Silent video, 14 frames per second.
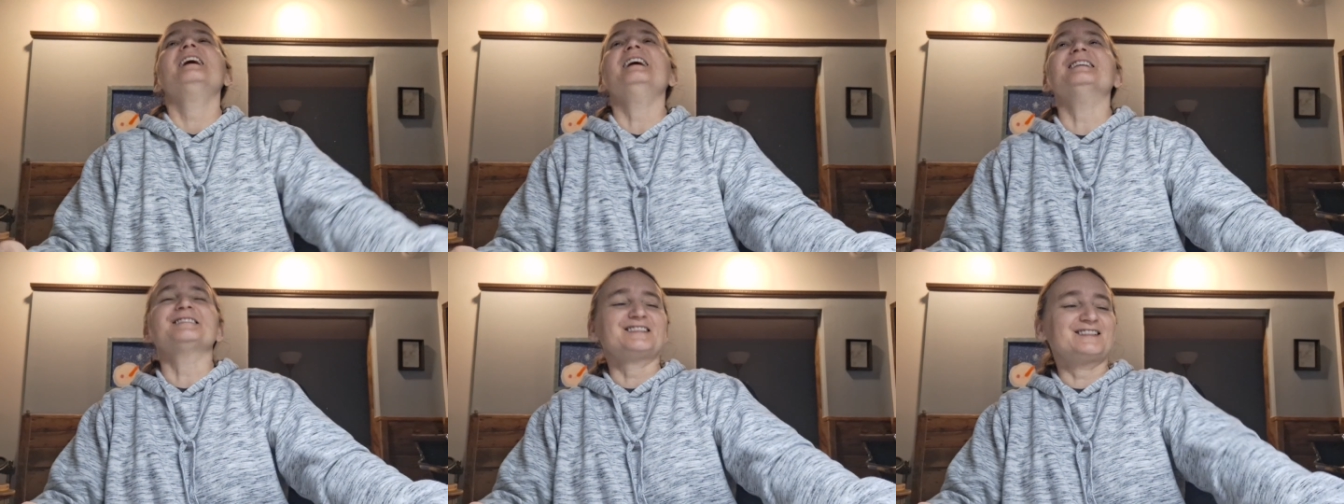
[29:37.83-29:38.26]

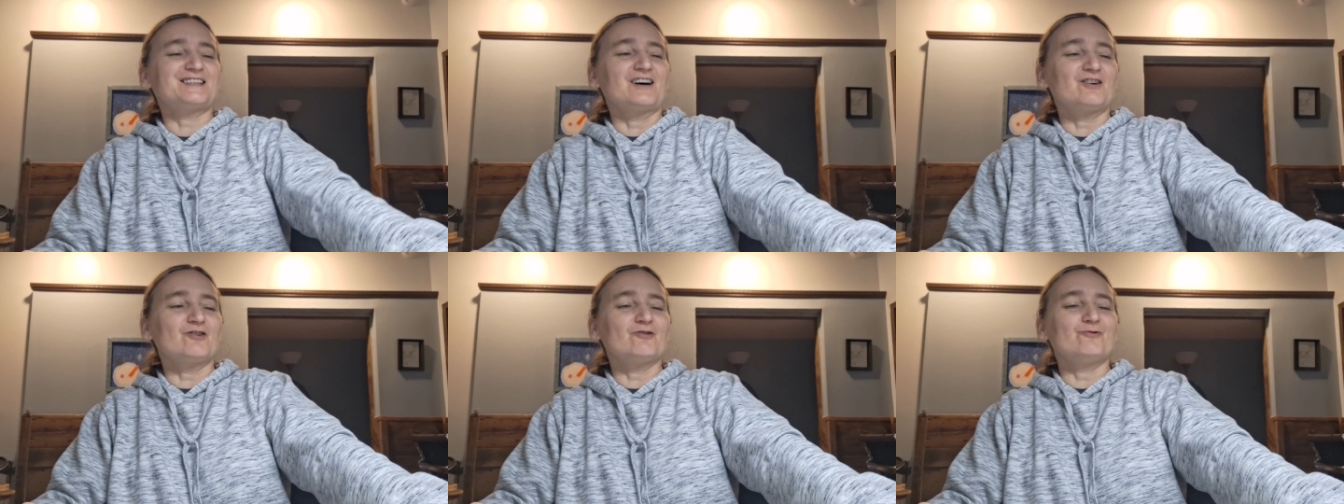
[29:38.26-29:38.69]
And
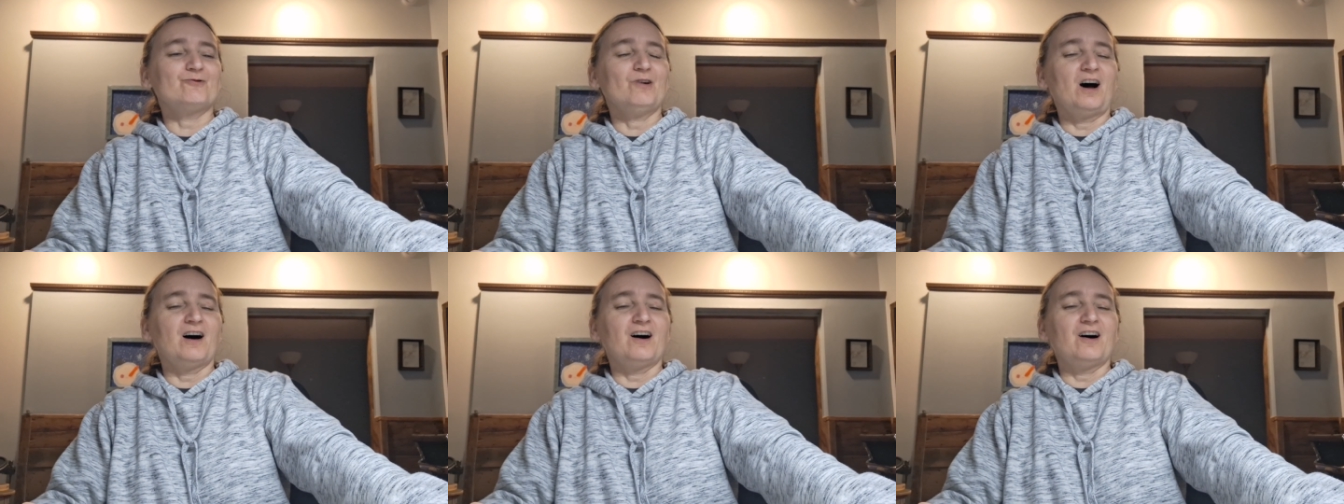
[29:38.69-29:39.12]

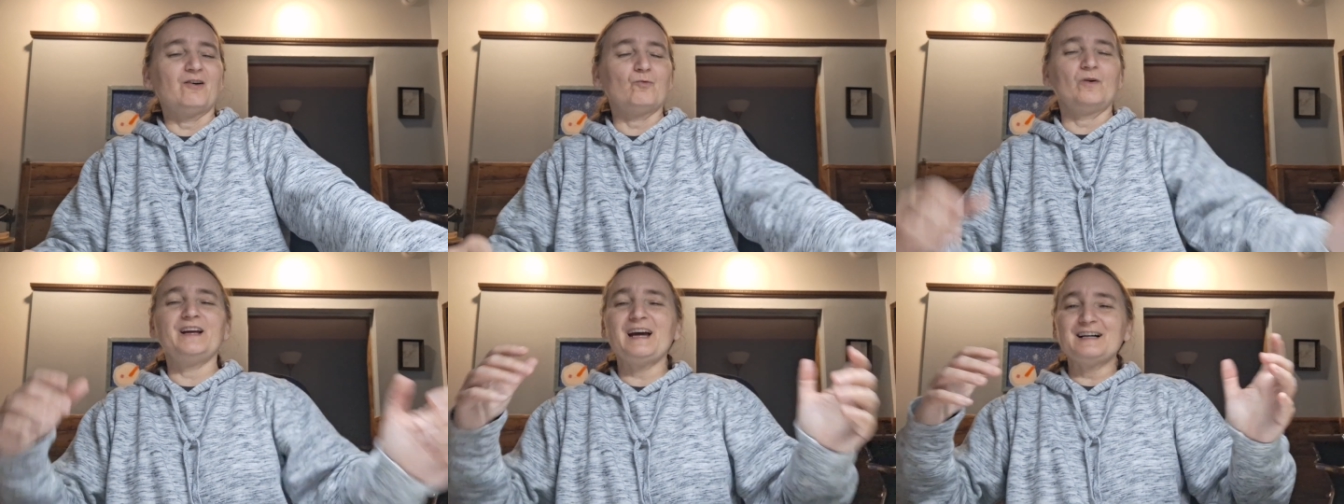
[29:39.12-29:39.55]
so
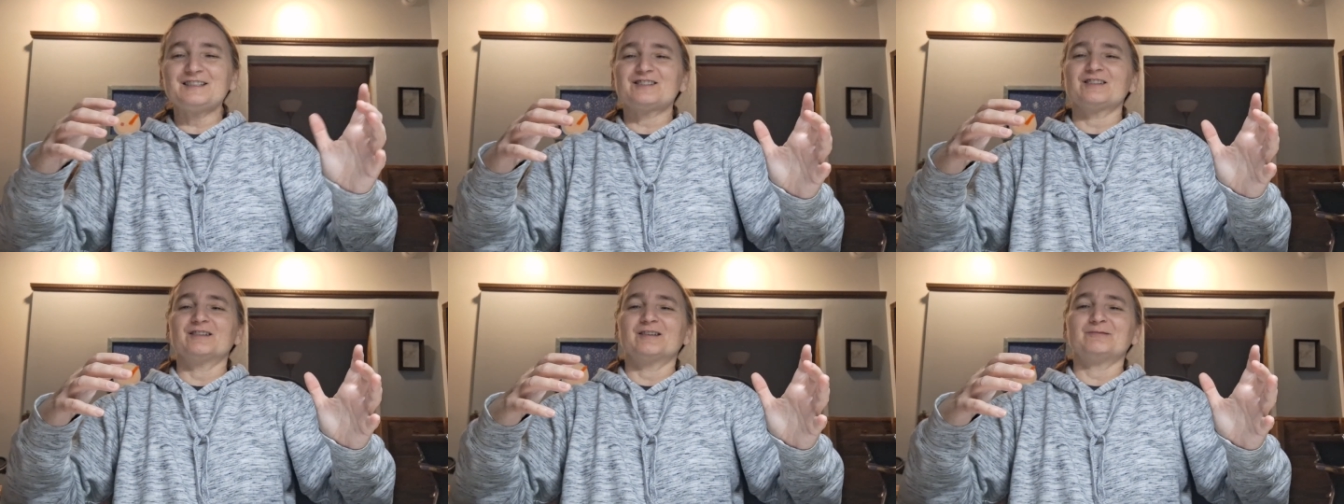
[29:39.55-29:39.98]
uh, we had
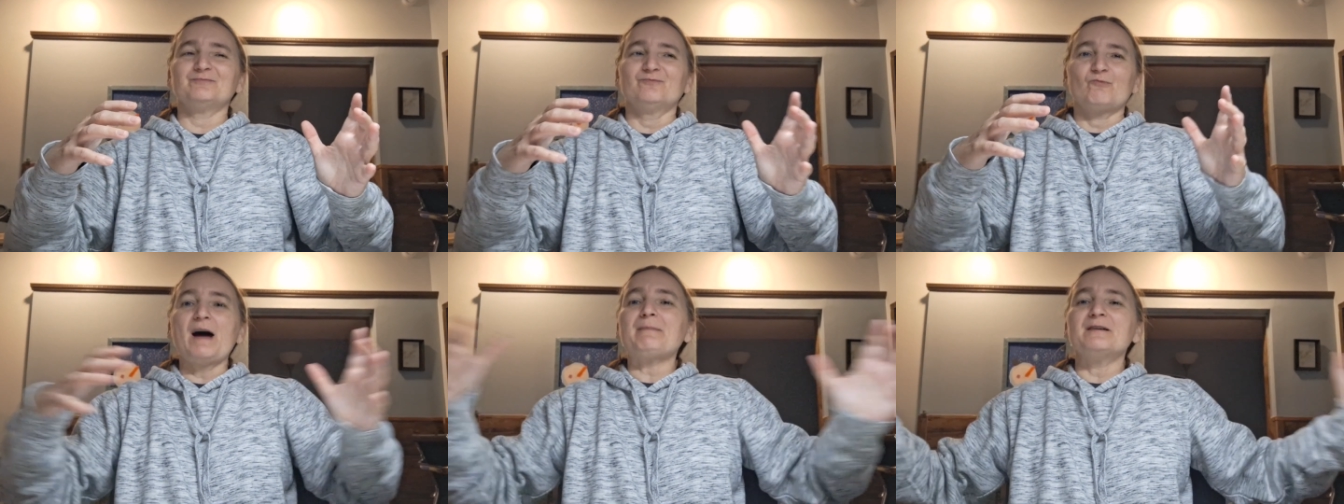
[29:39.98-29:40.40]

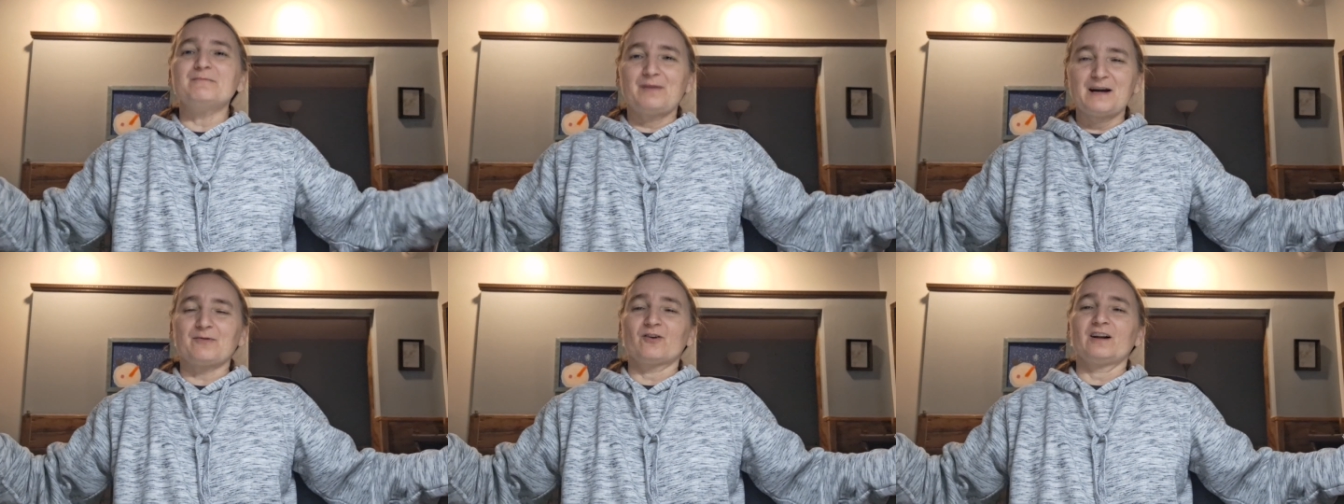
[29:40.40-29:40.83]
some wrapping
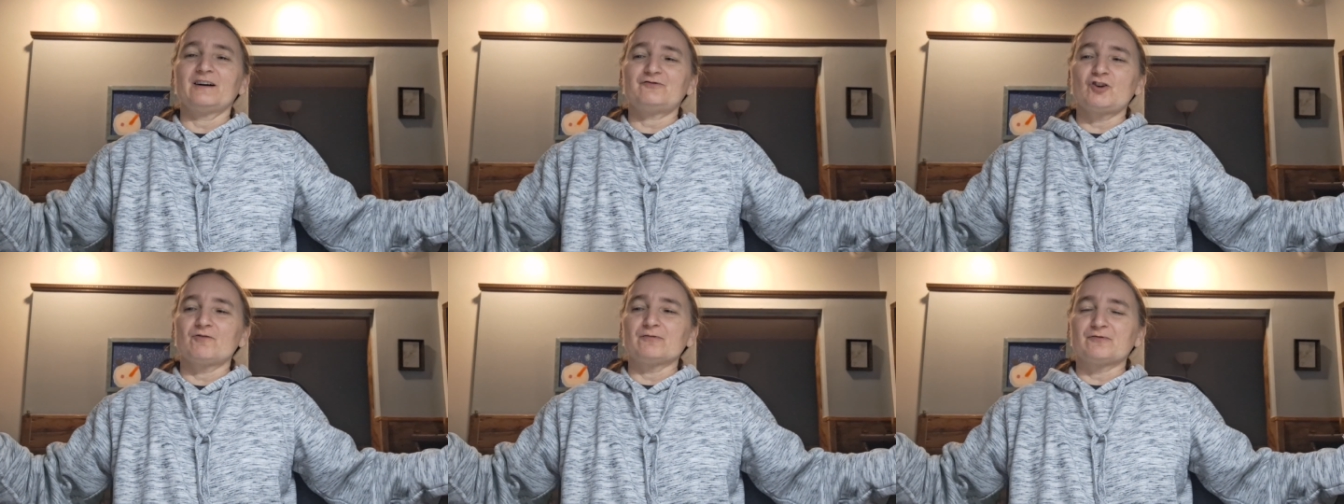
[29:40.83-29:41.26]
paper
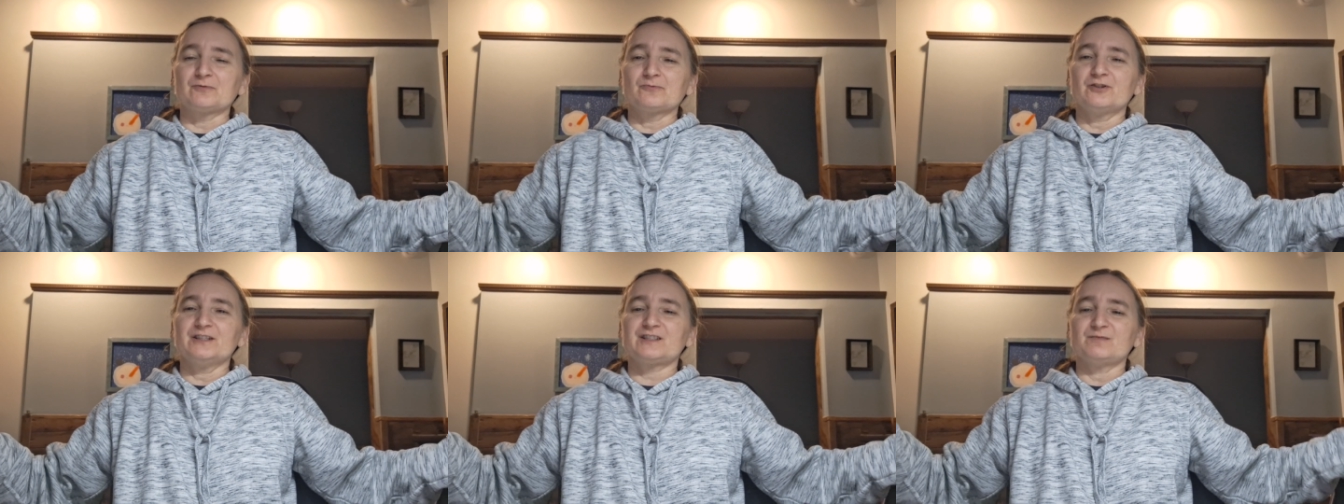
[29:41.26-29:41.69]
left over from
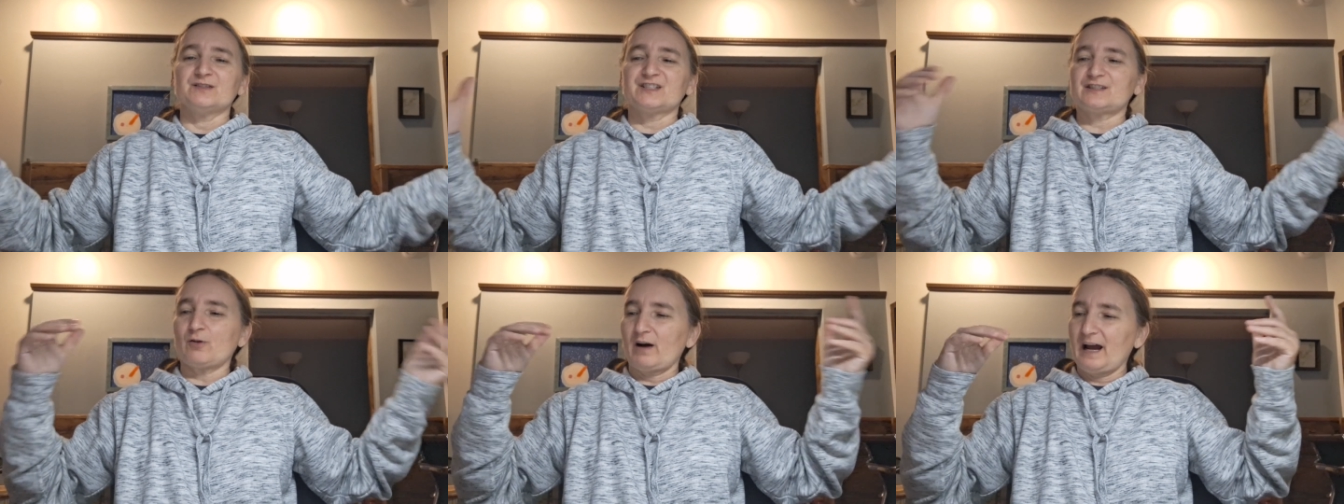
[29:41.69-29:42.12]

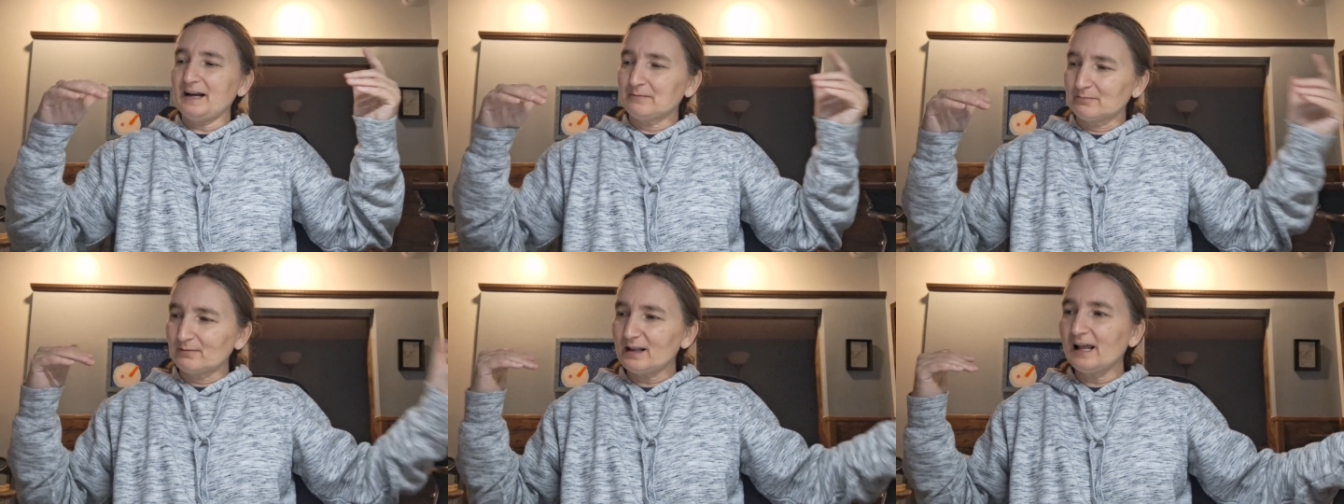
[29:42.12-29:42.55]
Christmas, so I had
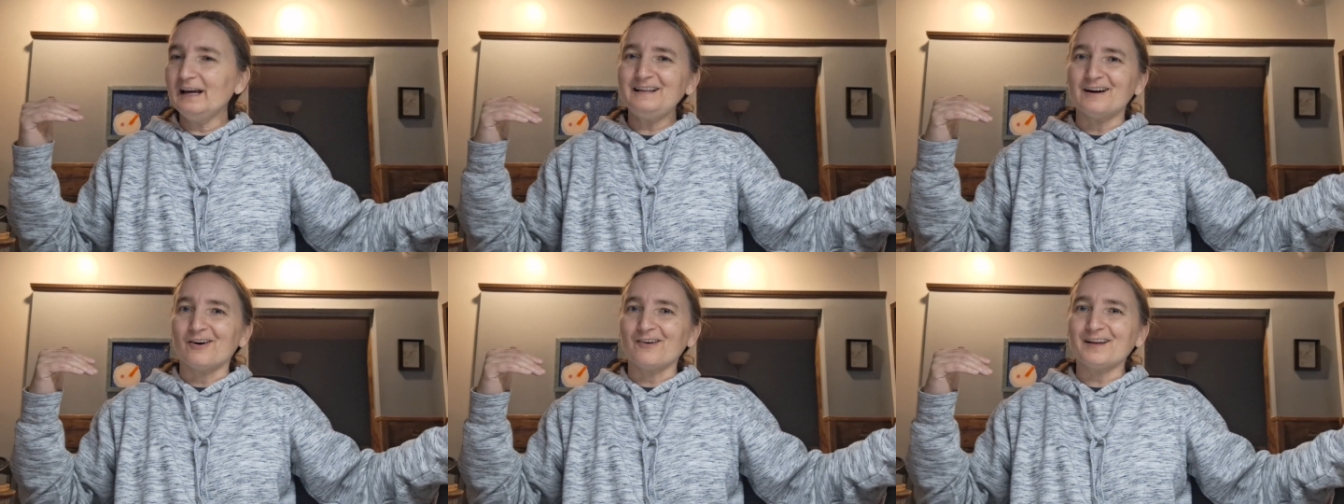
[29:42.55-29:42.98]
him
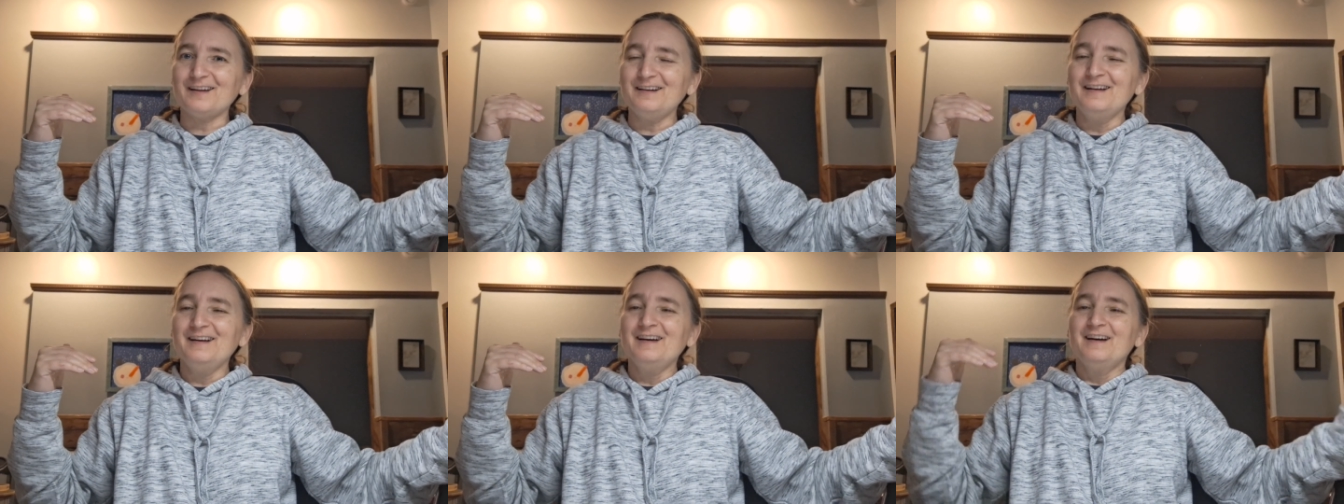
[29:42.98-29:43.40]
lay on it